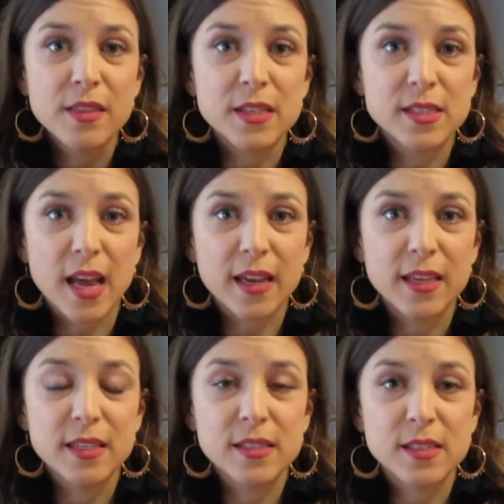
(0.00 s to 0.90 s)
The
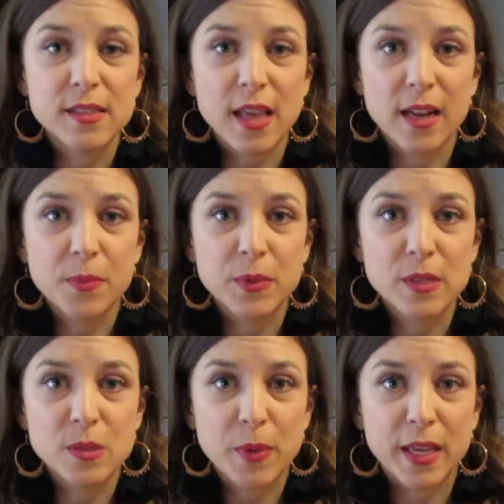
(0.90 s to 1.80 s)
second is to set up the
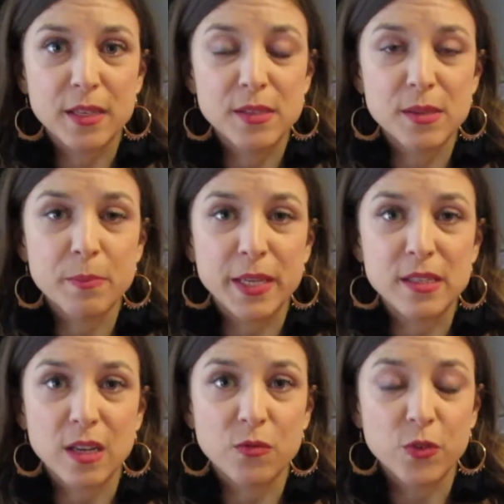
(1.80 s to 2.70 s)
space
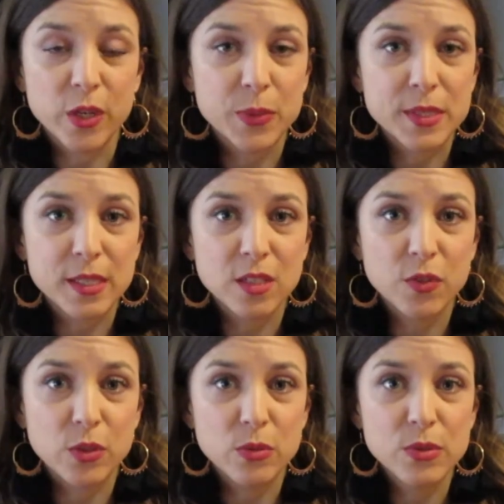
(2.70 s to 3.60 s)
based on frequency of
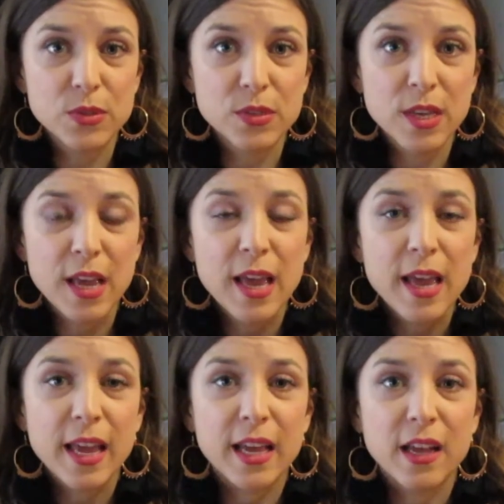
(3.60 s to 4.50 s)
use.
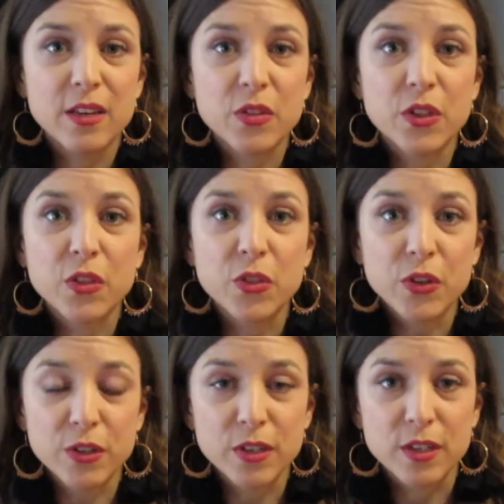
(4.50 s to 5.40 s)
And the
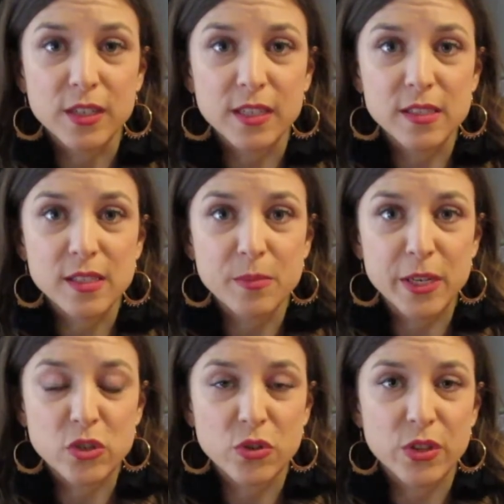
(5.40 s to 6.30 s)
third is to
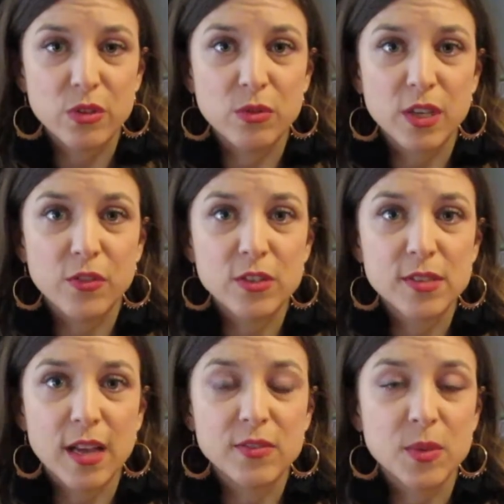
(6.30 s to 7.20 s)
make sure that you give
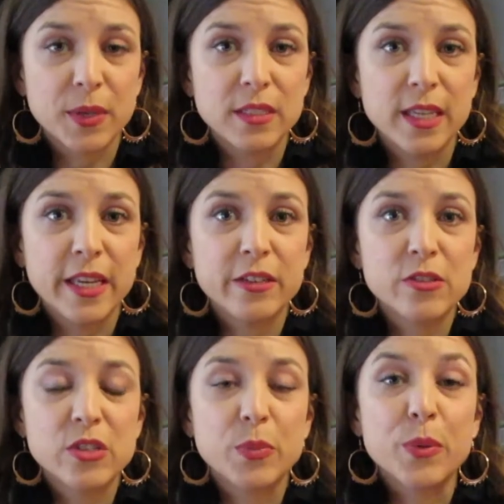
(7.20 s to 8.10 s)
yourself some
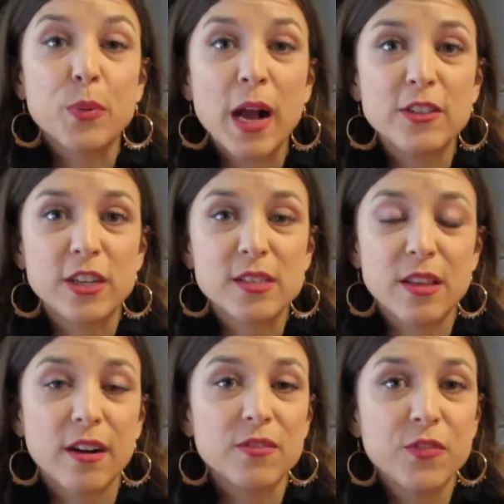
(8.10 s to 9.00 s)
containers to put projects
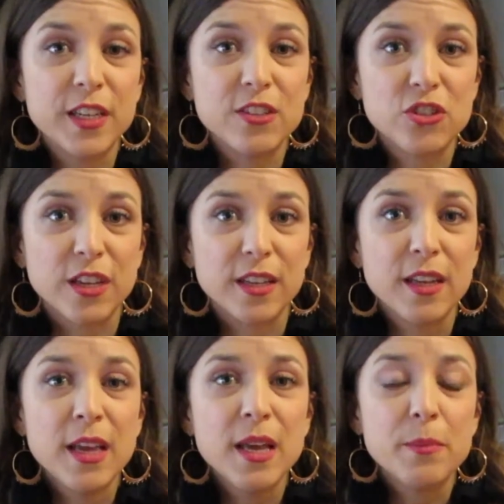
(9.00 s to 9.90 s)
that aren't finished in
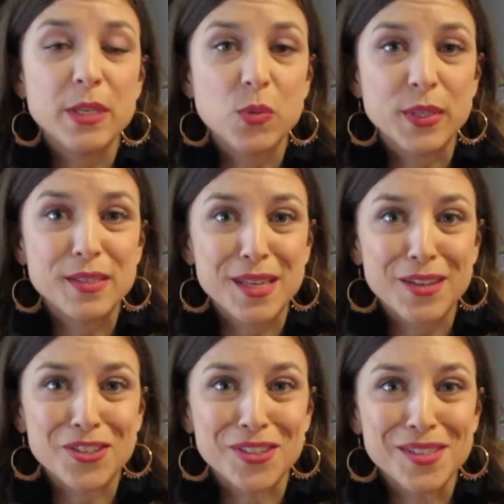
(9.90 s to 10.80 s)
between
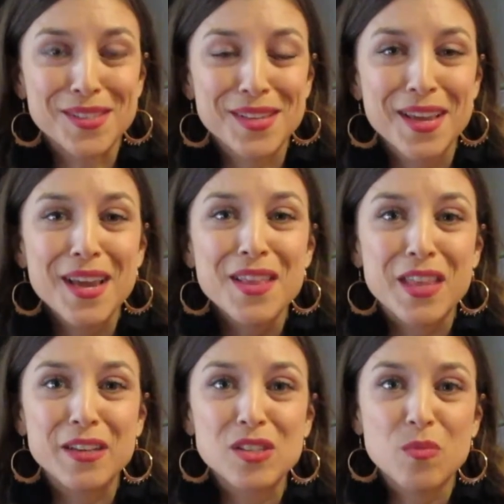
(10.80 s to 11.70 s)
sessions.
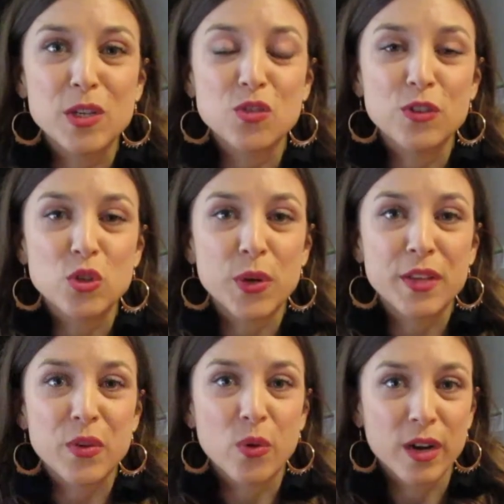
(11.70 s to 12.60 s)
Thanks so much for
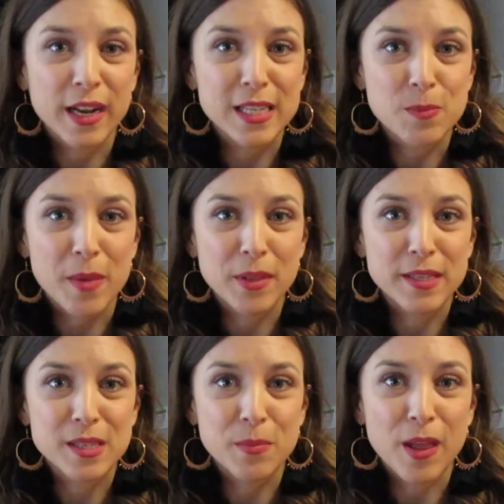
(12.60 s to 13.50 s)
joining the Organized by
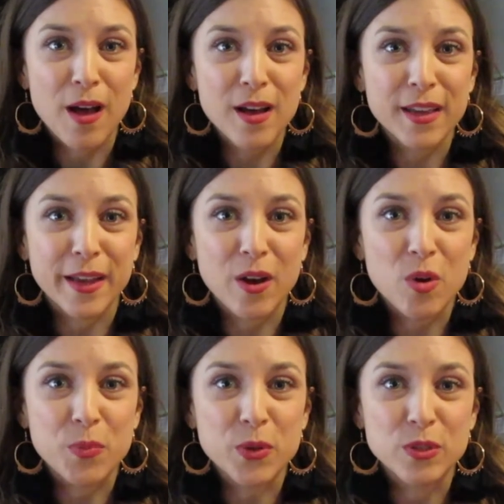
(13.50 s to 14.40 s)
Melissa blog, and I
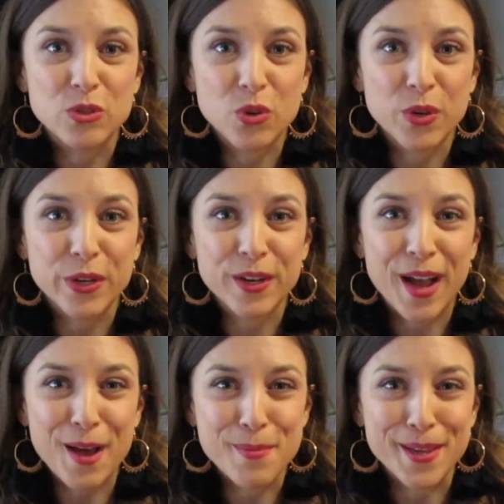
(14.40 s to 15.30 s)
hope you enjoy your
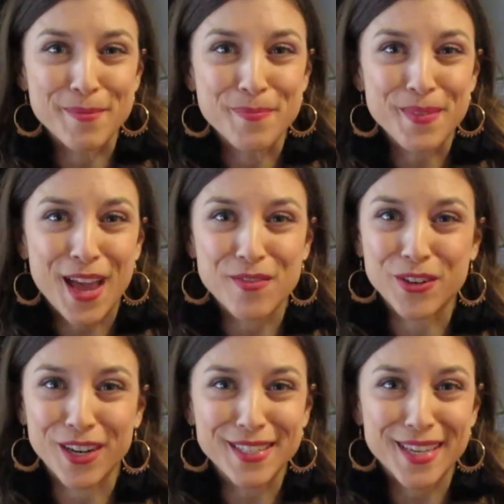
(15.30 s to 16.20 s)
hobby. Have a
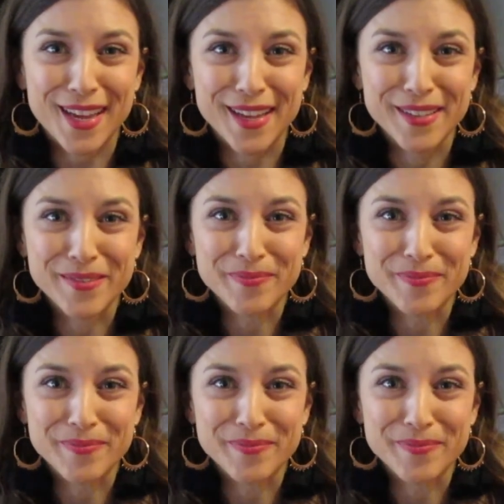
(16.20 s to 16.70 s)
great day.